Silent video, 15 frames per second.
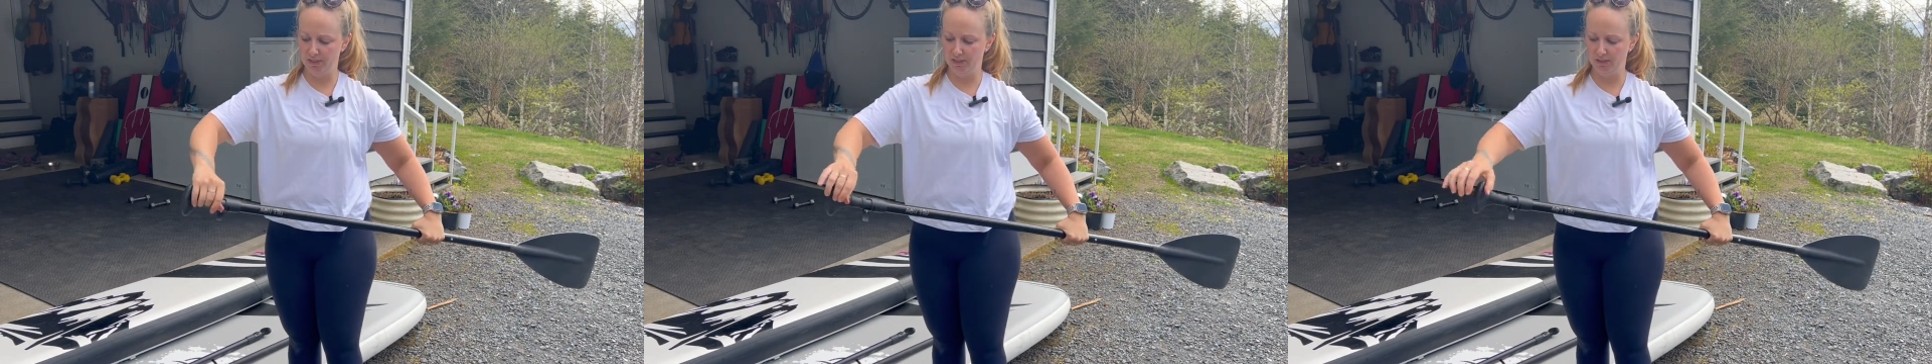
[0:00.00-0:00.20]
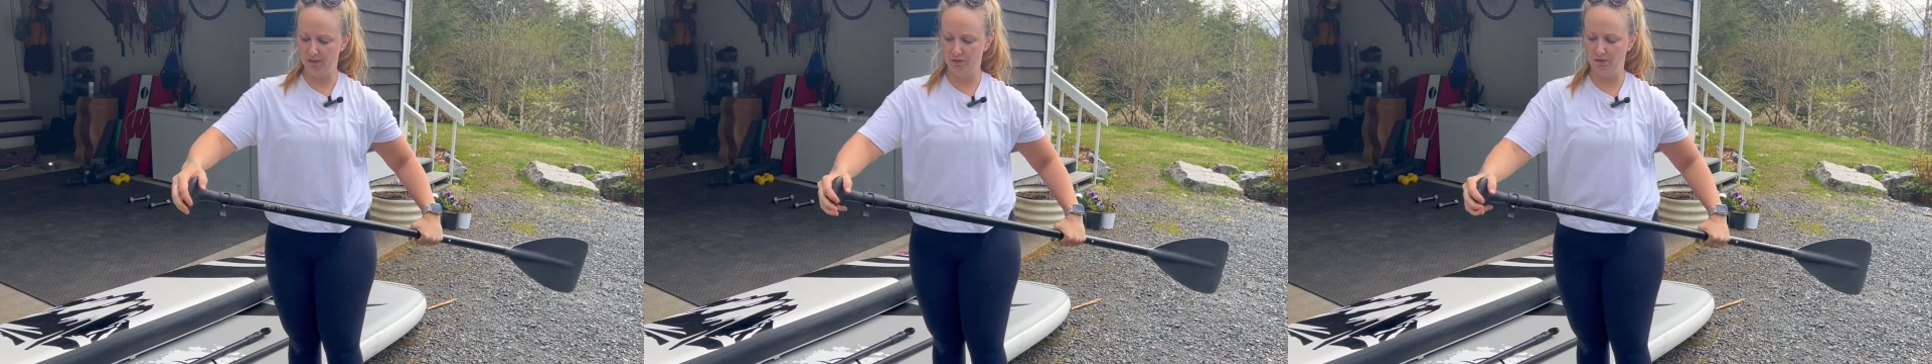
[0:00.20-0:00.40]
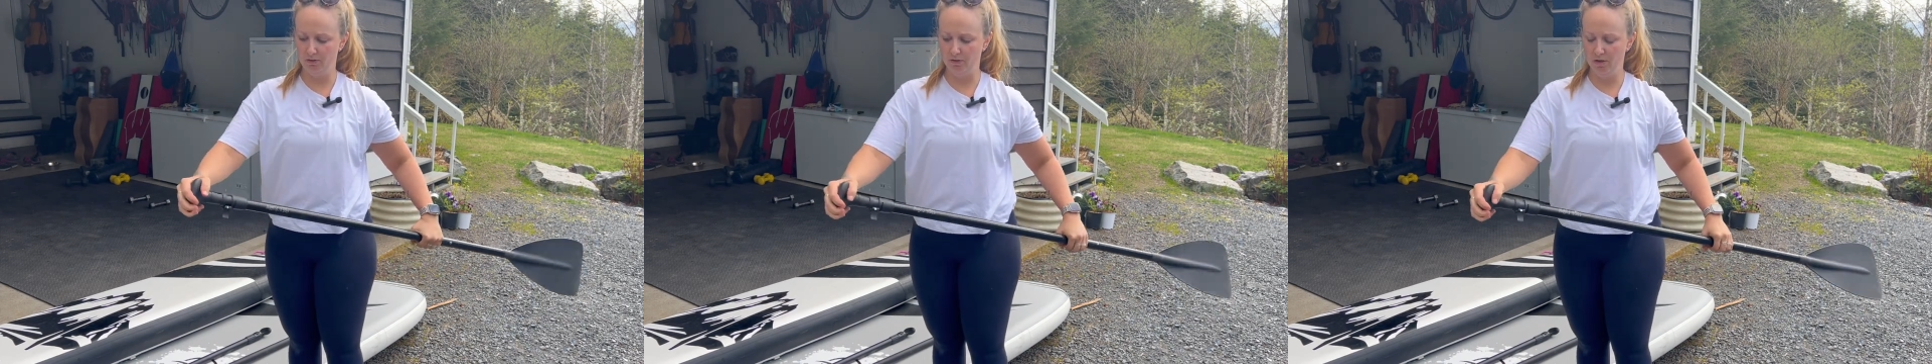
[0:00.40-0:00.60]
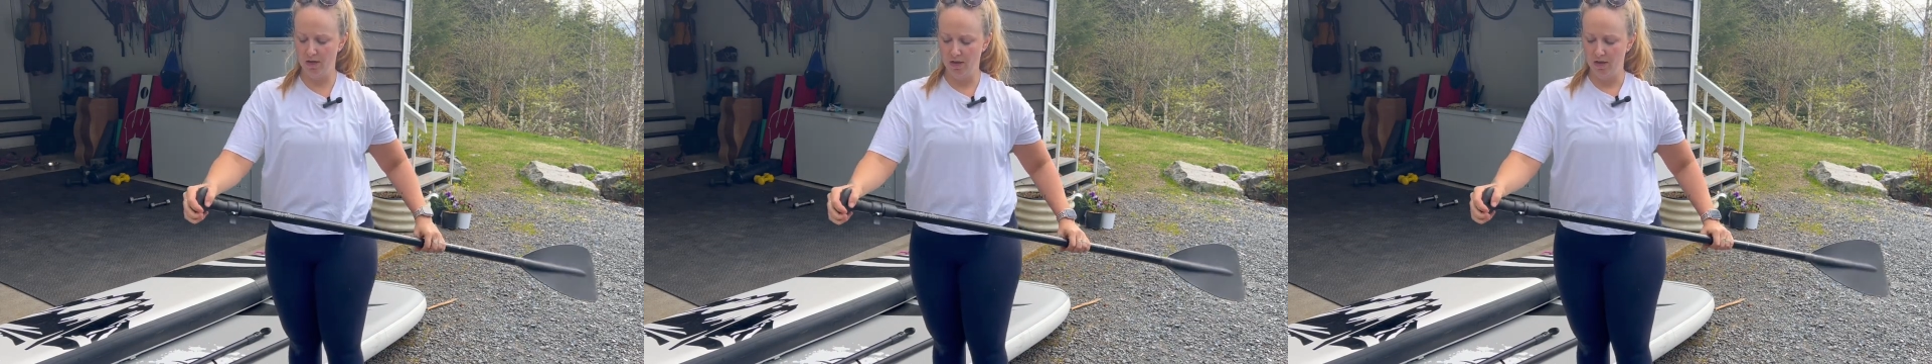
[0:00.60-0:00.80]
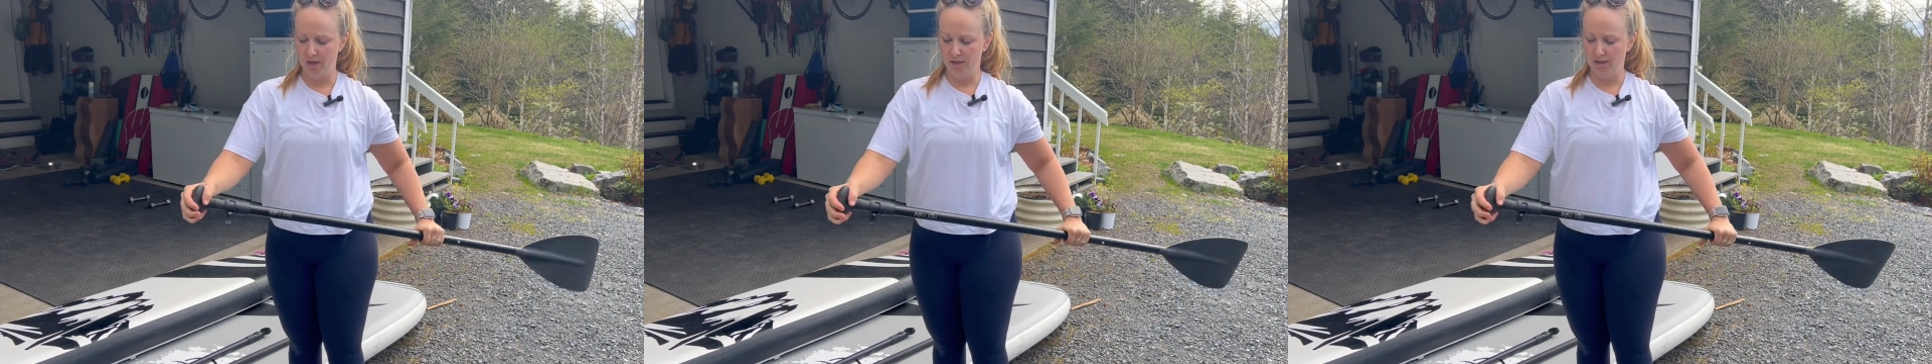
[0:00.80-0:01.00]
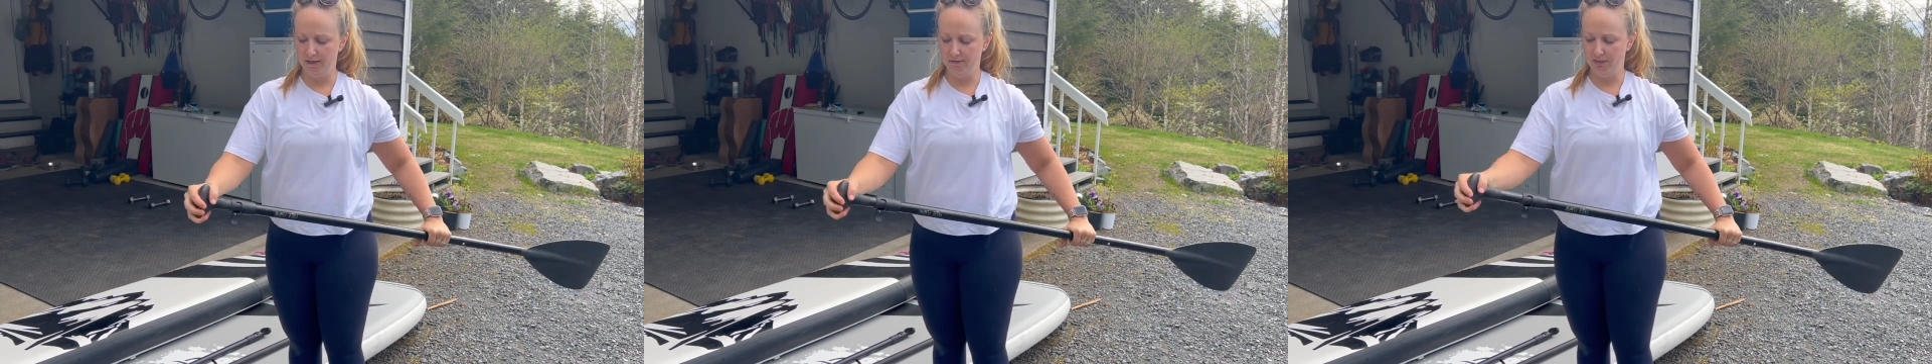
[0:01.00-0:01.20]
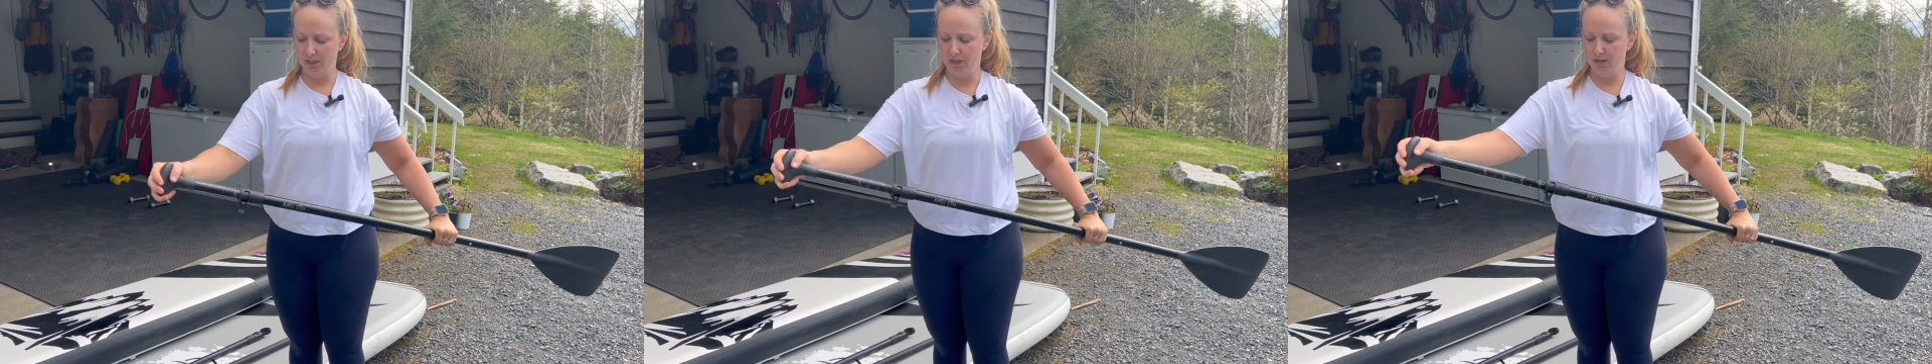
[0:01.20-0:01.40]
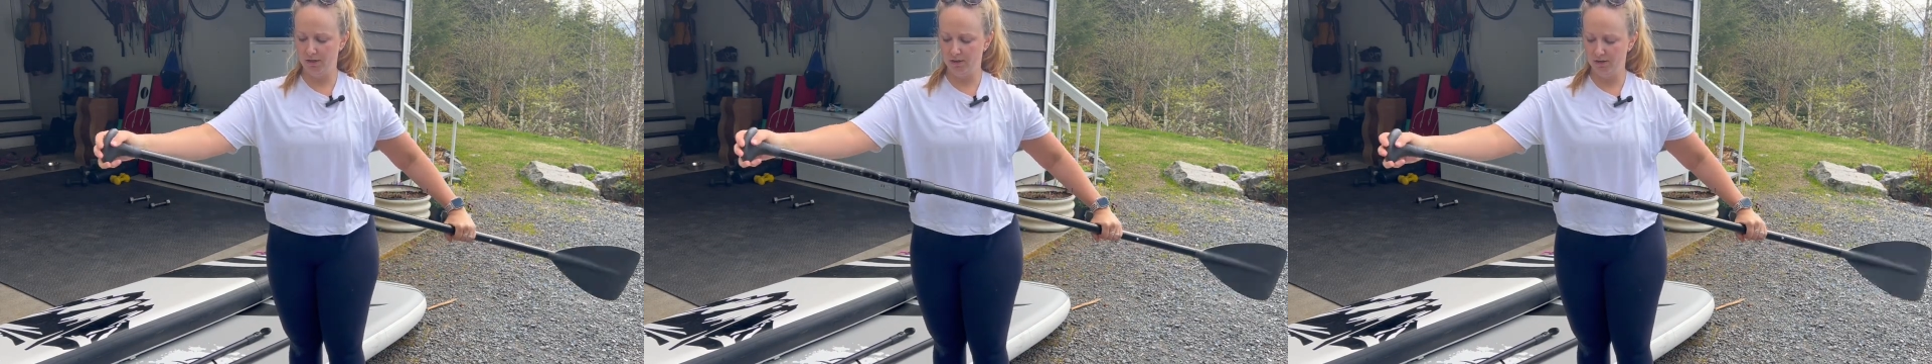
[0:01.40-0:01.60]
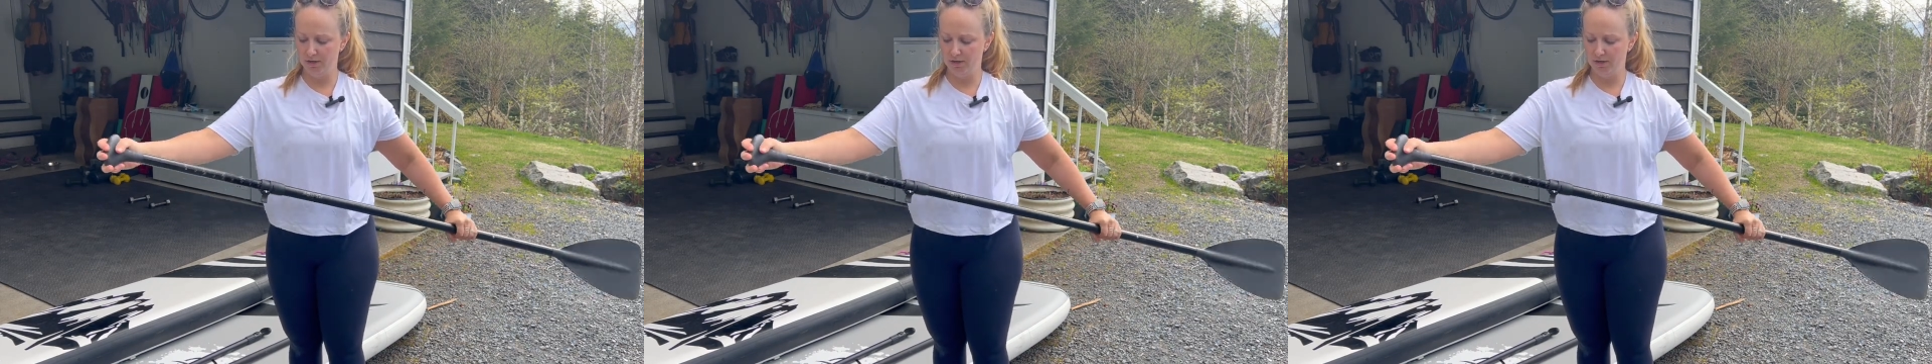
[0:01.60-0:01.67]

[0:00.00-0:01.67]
this little lift here.